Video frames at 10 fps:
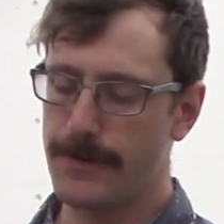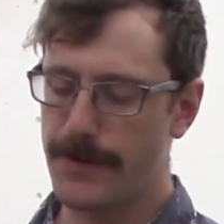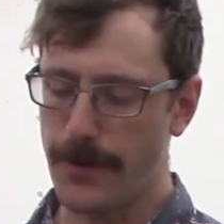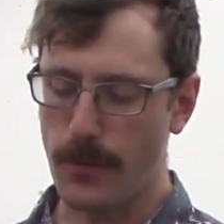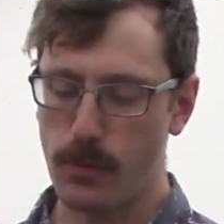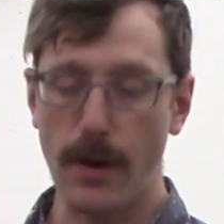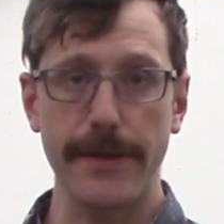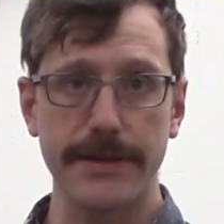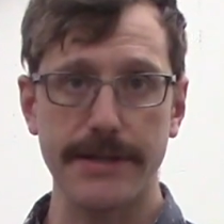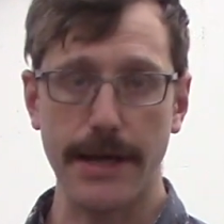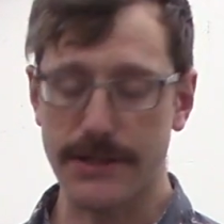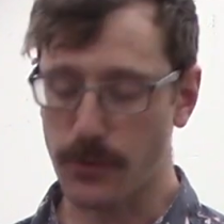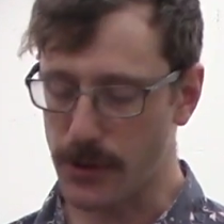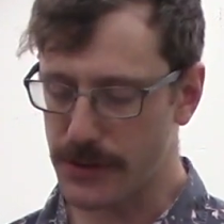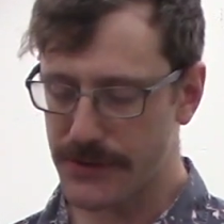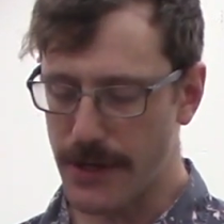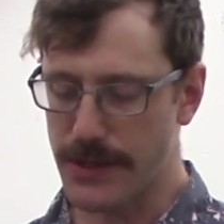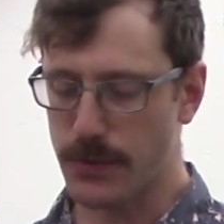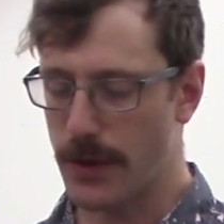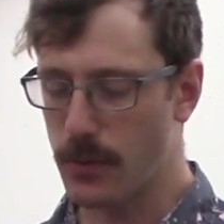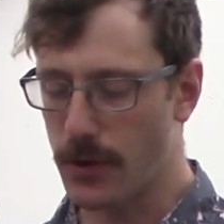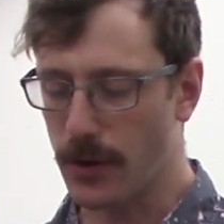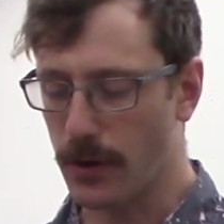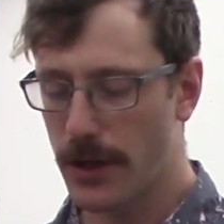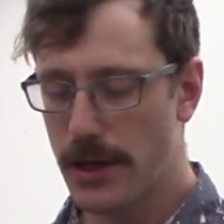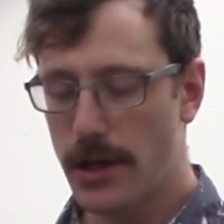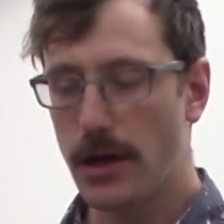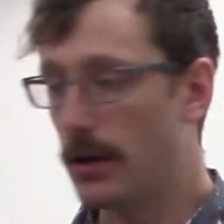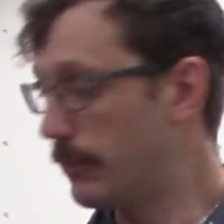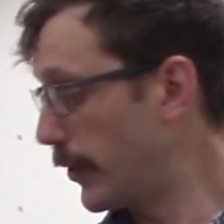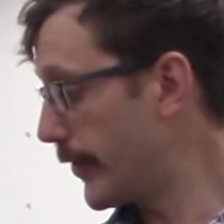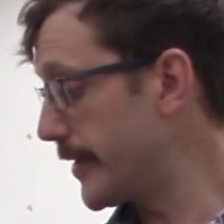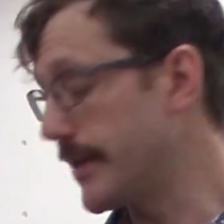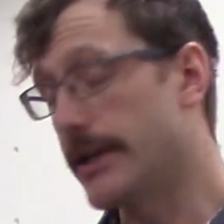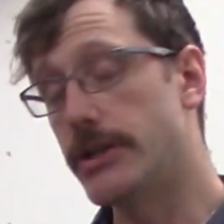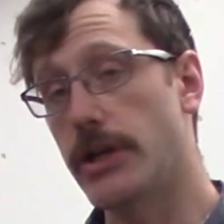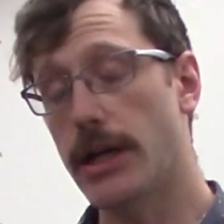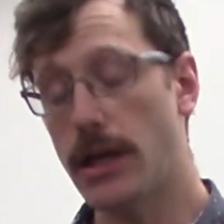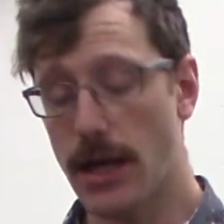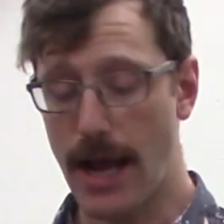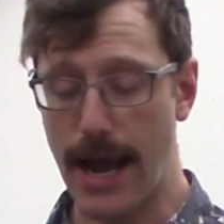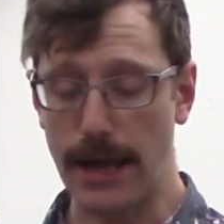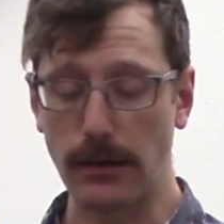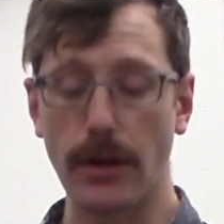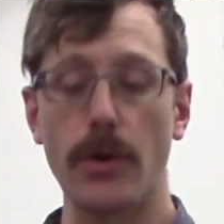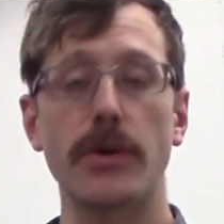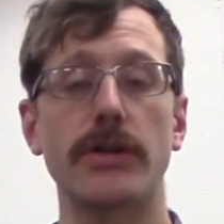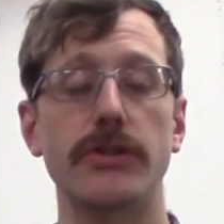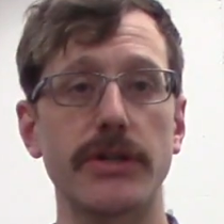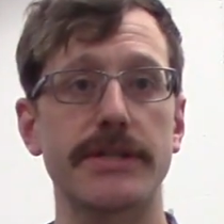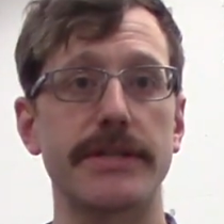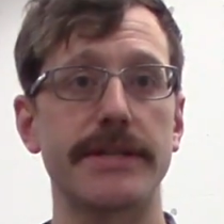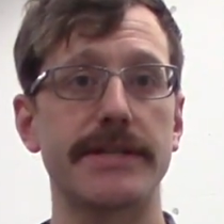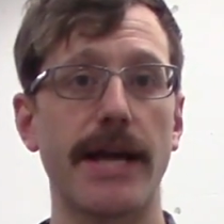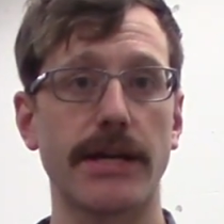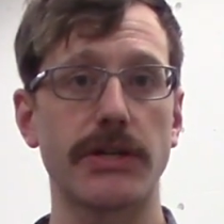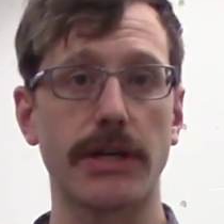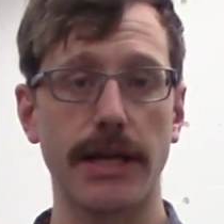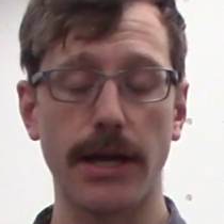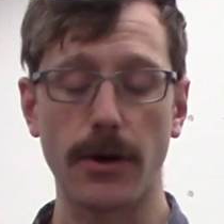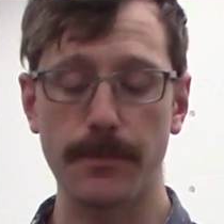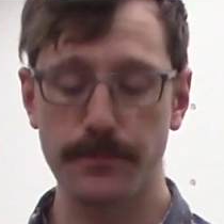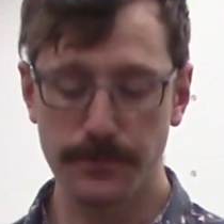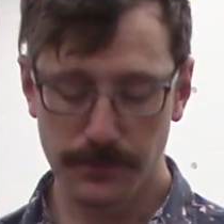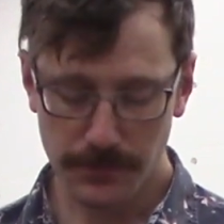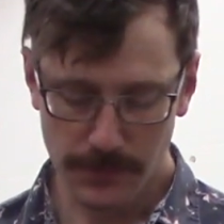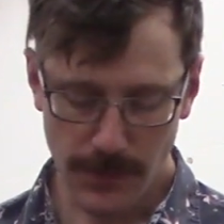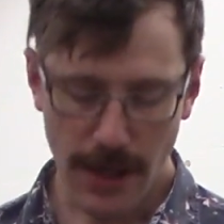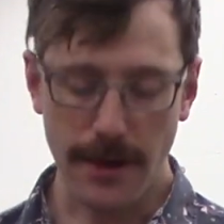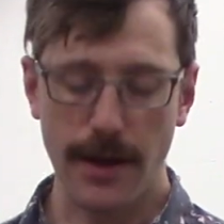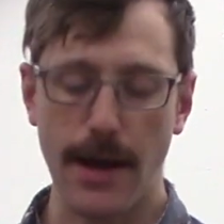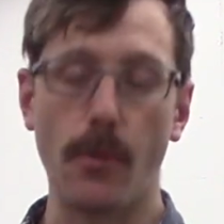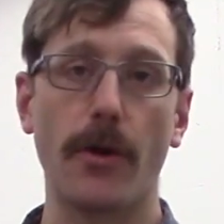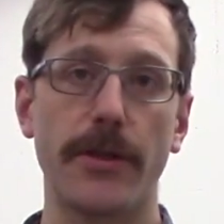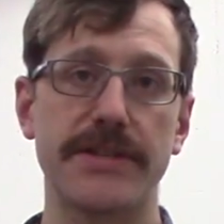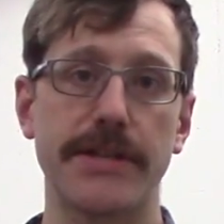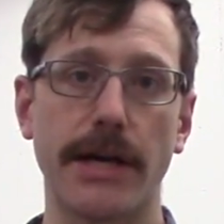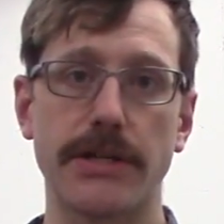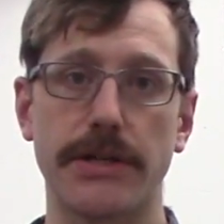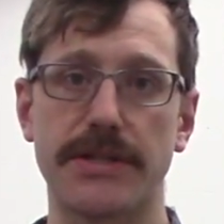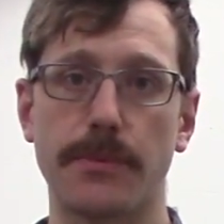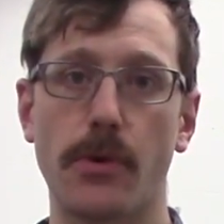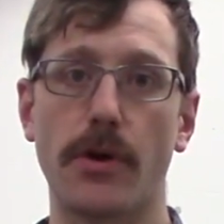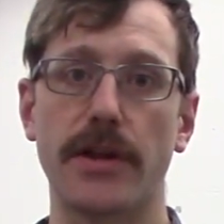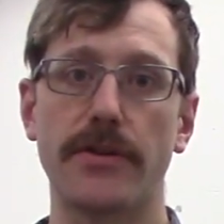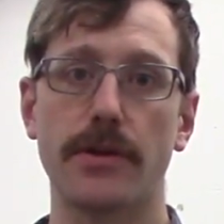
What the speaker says: the way this test works is we will put this in the jig and load just this section here while this section is supported.